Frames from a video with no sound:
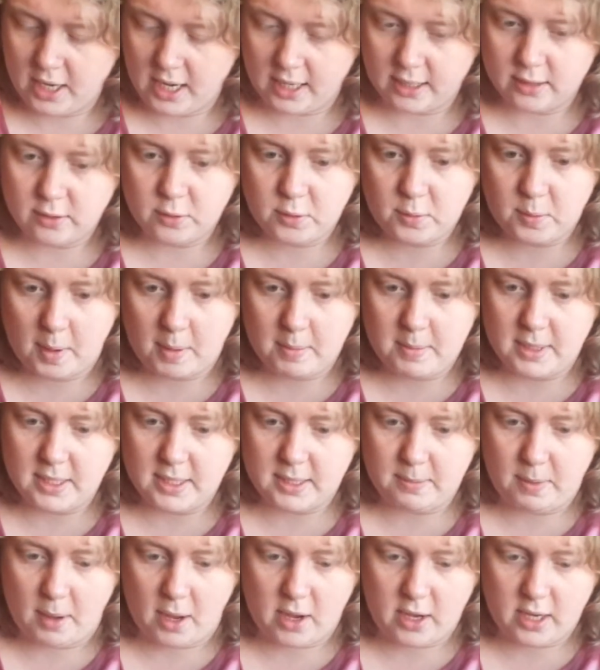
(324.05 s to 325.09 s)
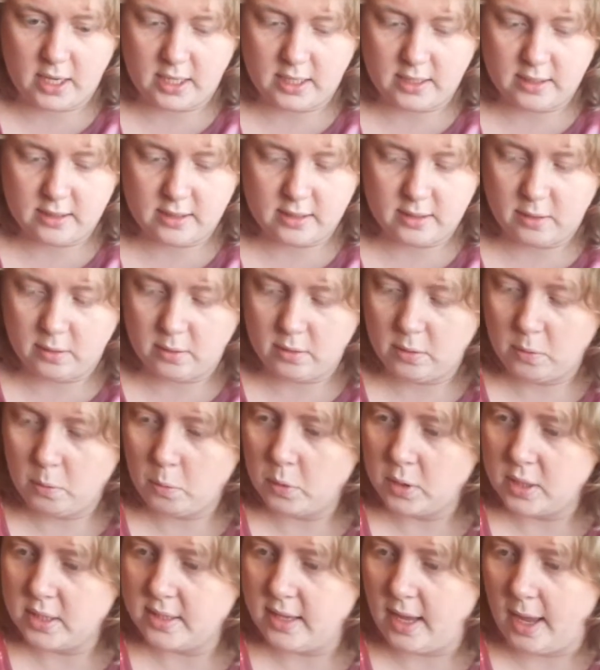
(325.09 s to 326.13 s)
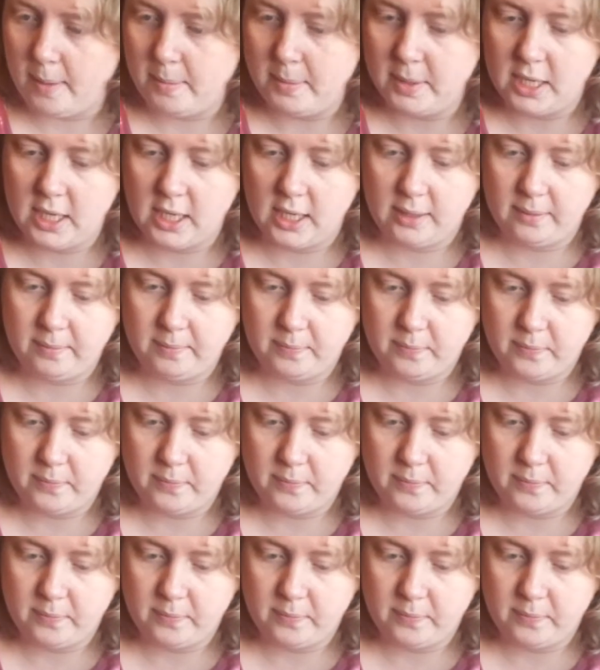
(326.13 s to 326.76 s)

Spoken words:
addled by mince pies? What is happening?